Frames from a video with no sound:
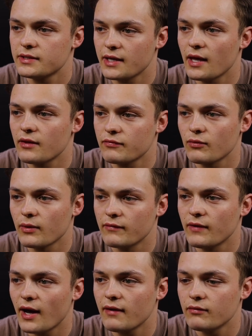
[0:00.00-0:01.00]
together for
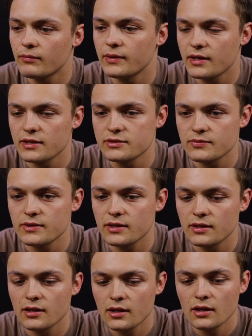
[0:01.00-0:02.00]
revival, because
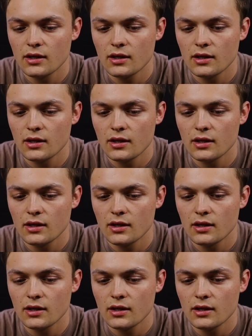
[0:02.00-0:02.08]
we